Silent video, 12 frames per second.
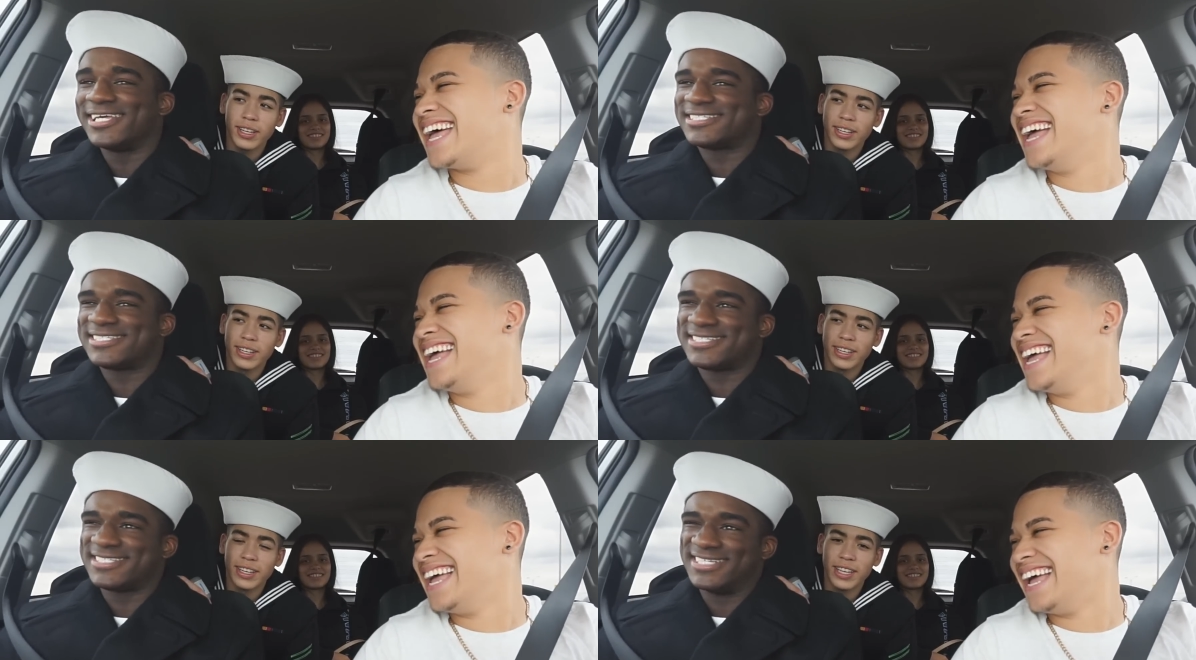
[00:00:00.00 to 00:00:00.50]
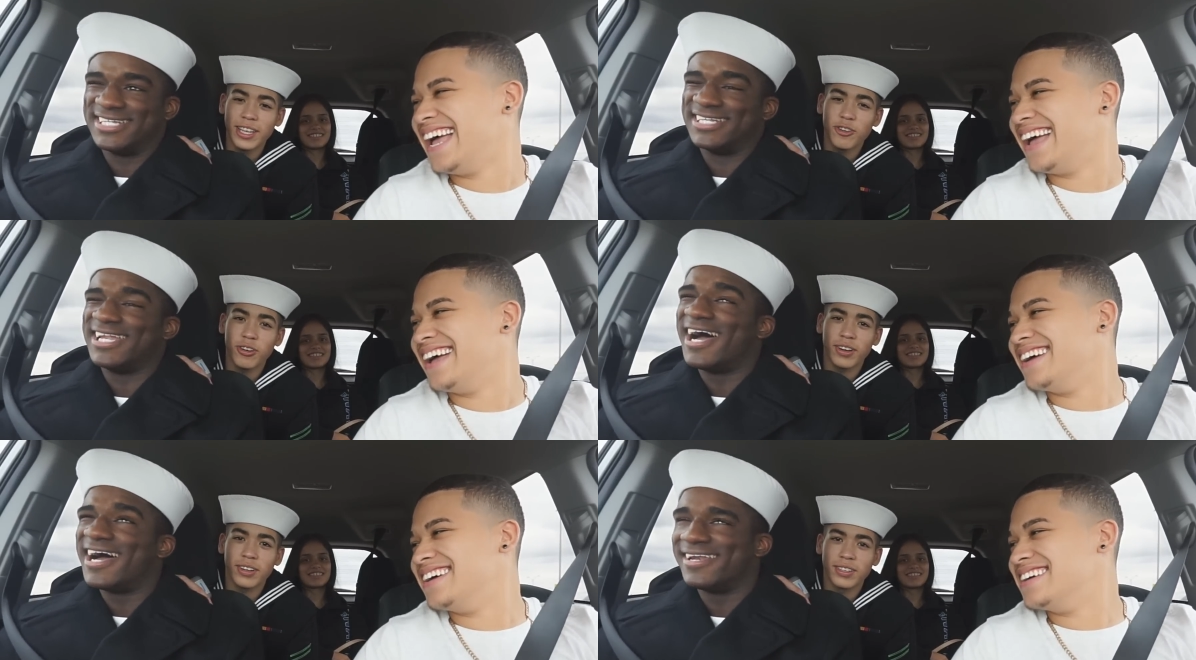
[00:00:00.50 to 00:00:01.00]
Speaker 1: six and
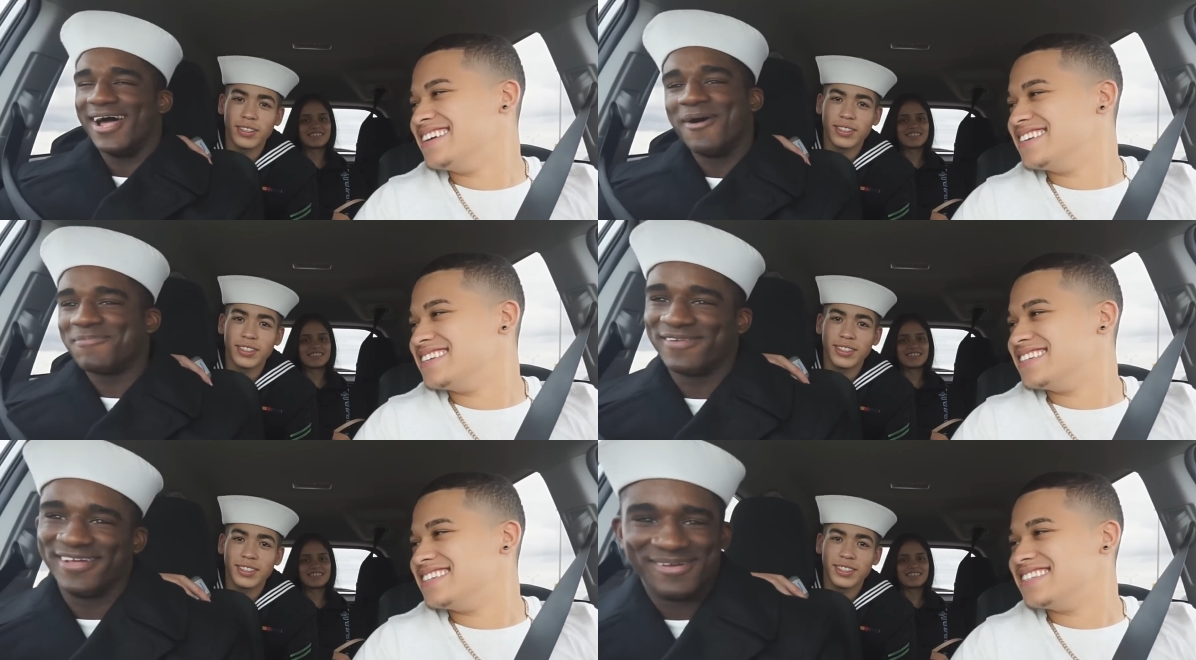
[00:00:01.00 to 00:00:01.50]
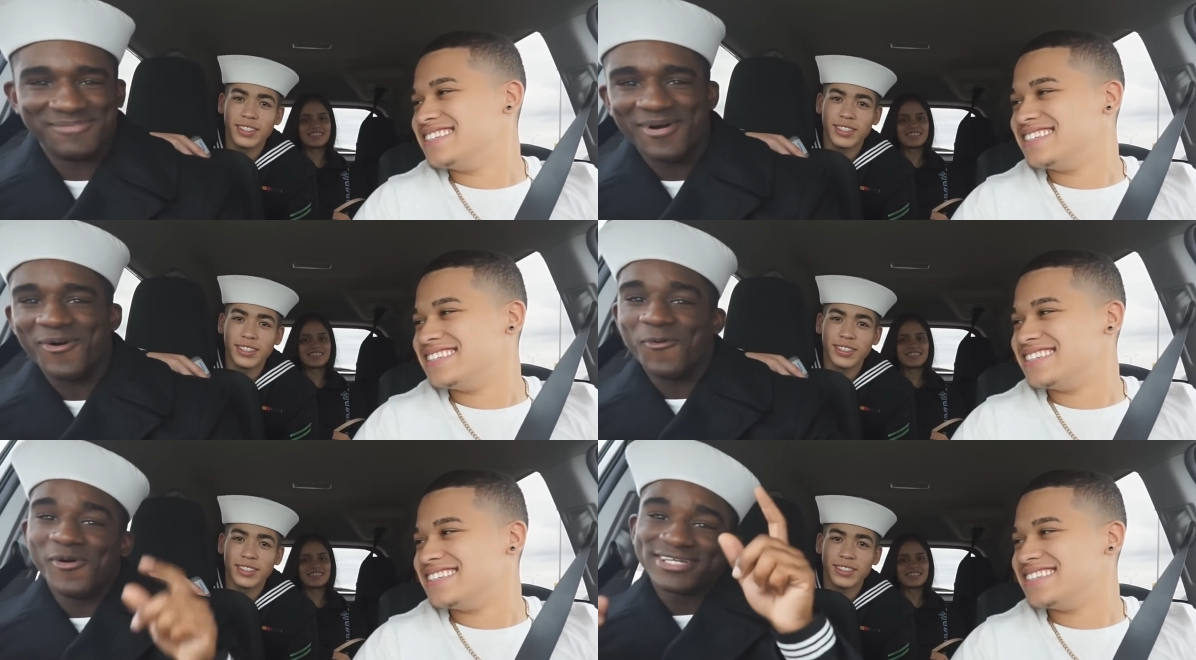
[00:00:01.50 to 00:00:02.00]
a nine out playing.
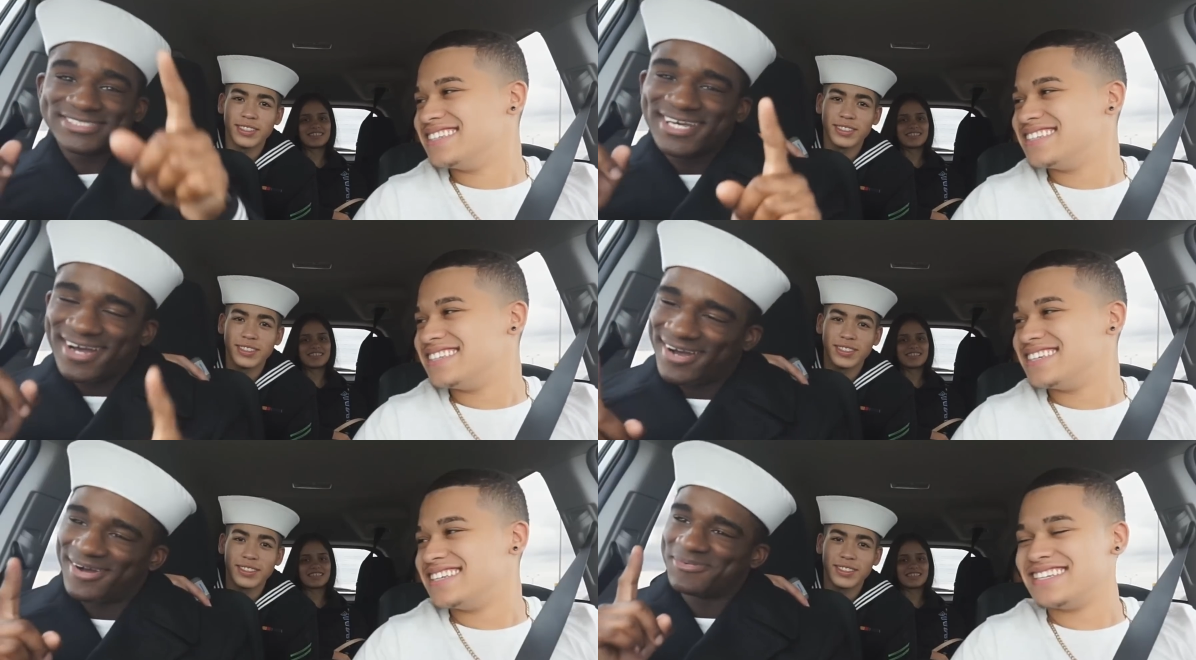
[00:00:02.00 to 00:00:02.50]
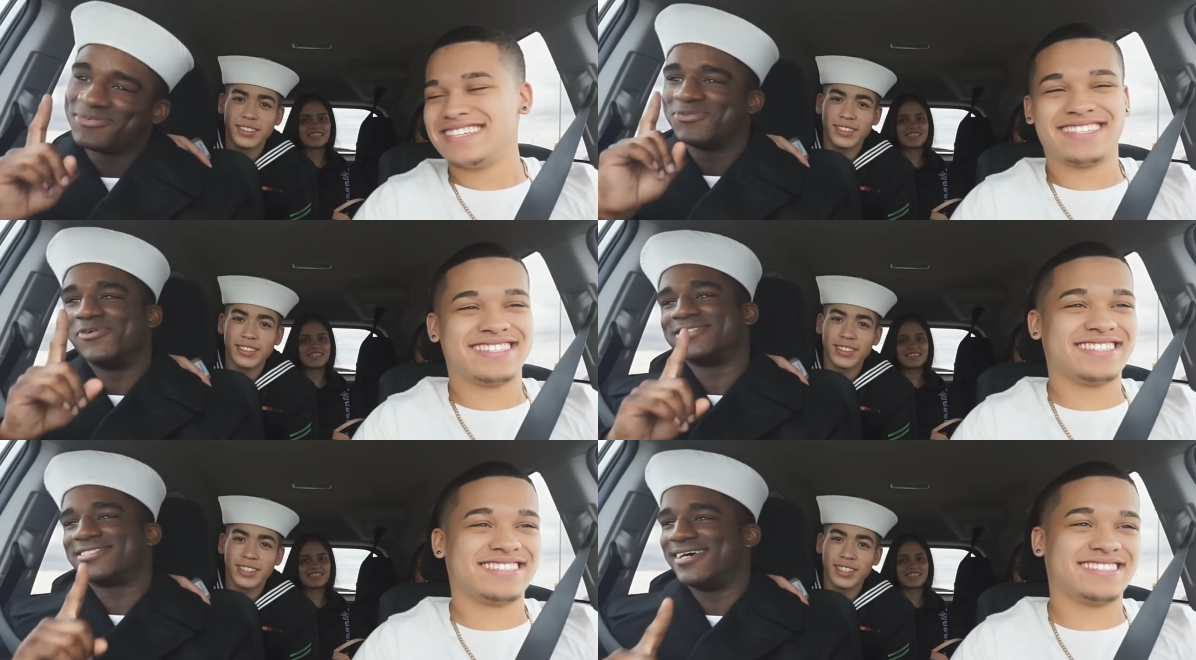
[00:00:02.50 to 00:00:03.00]
About one
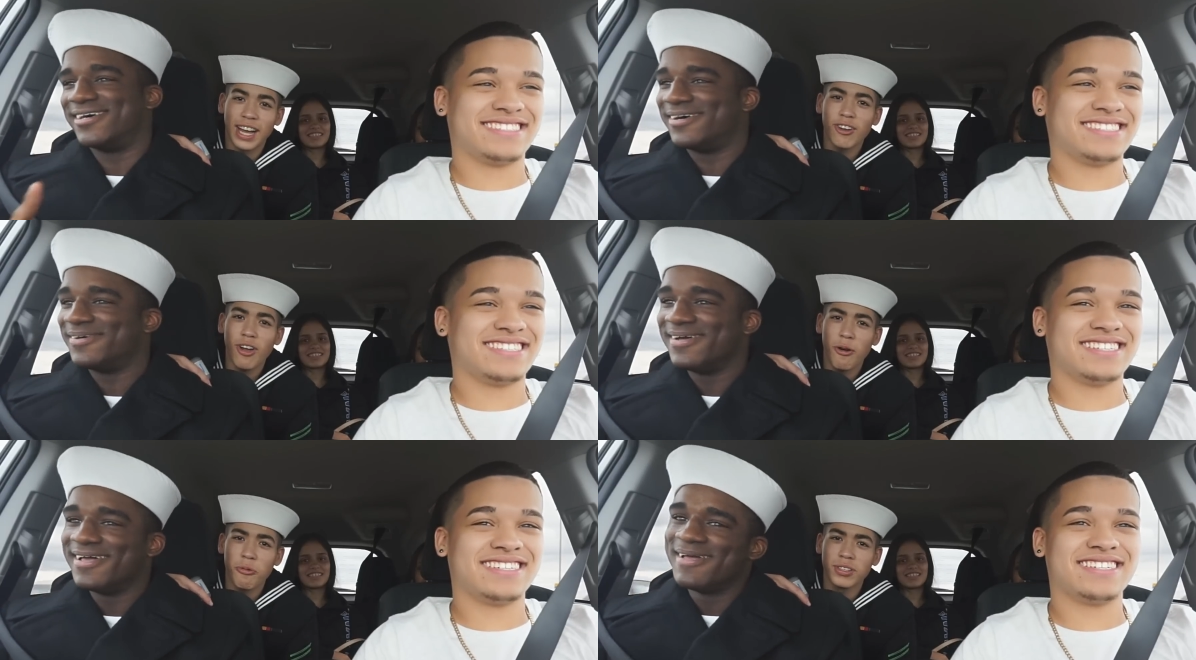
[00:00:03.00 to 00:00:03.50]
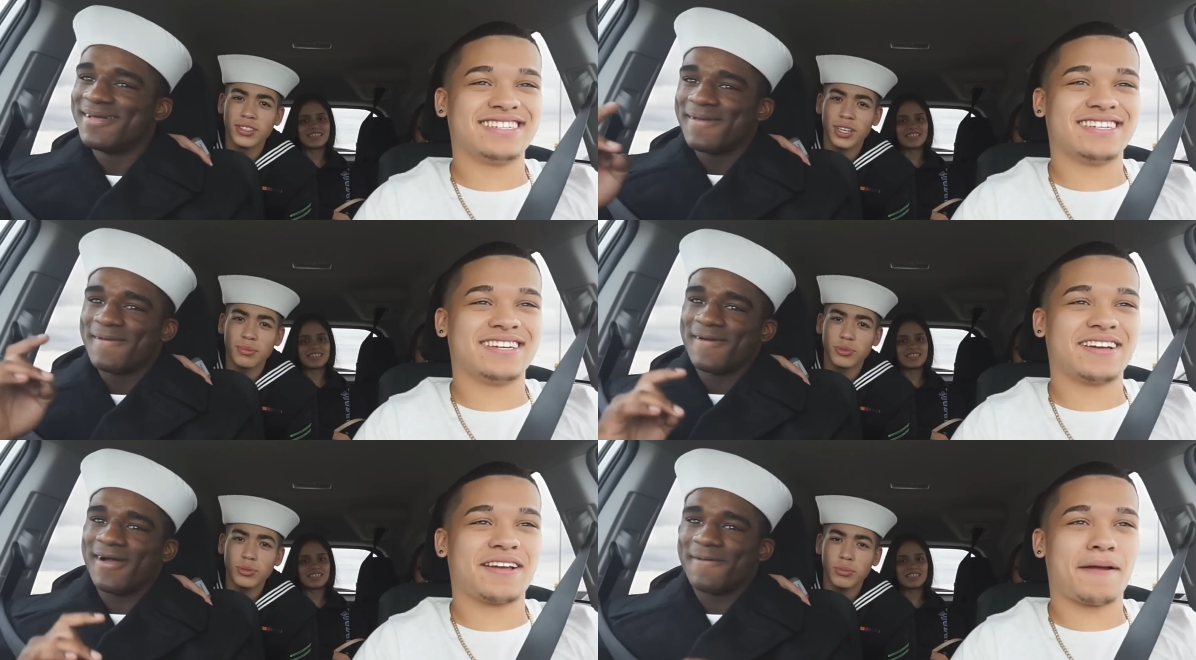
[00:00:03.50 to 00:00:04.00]
time, one time. I cried
Speaker 2: one
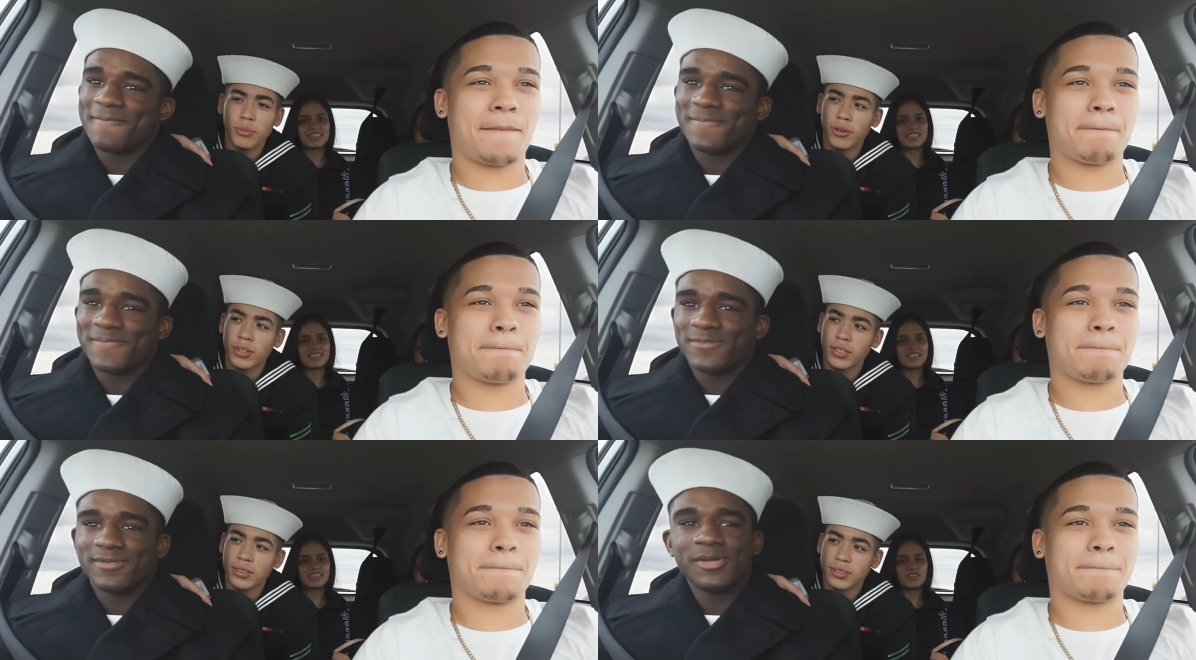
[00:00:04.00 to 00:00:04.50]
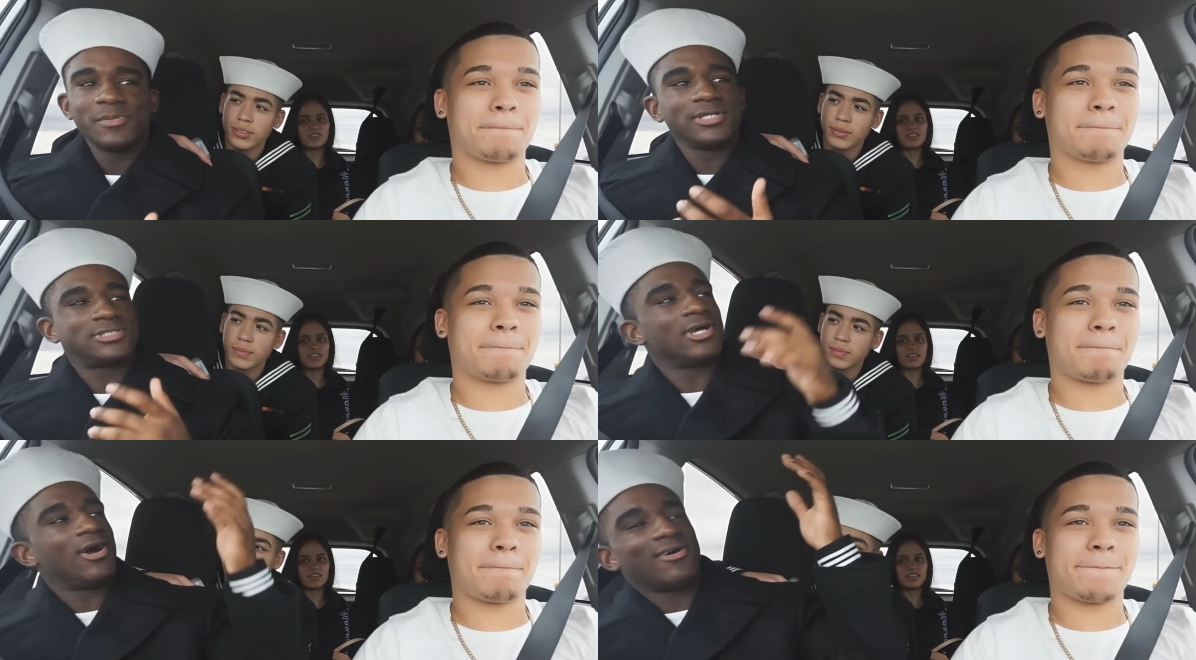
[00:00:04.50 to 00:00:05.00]
time too, boy.
Speaker 1: Let
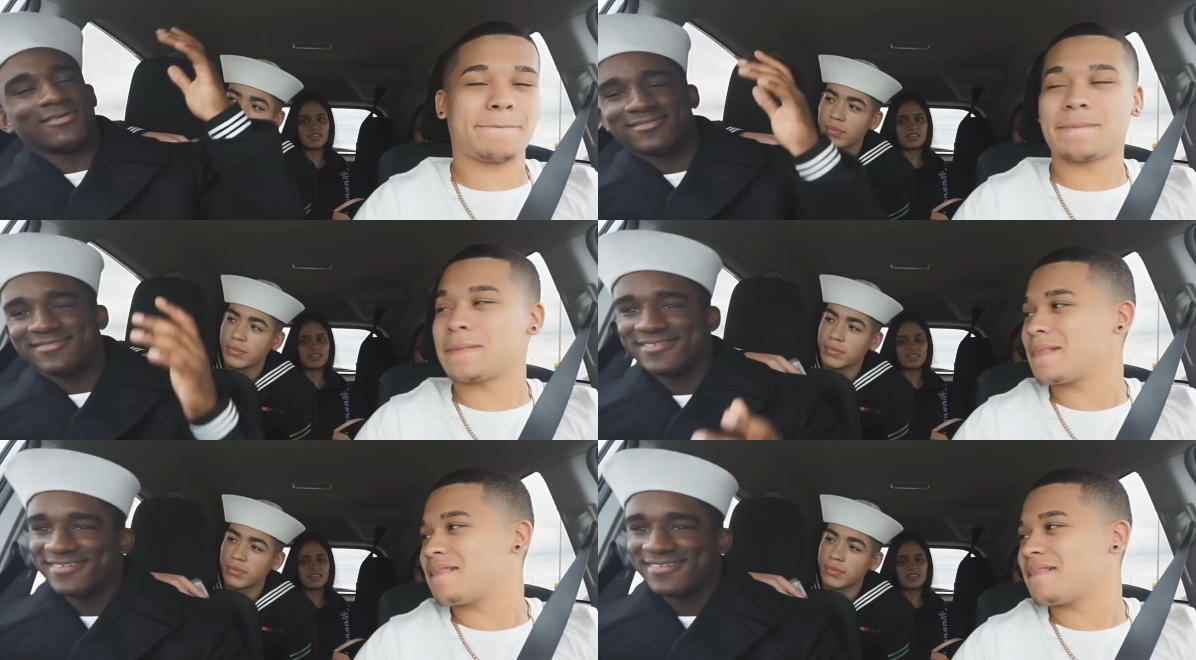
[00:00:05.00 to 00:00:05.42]
me talk.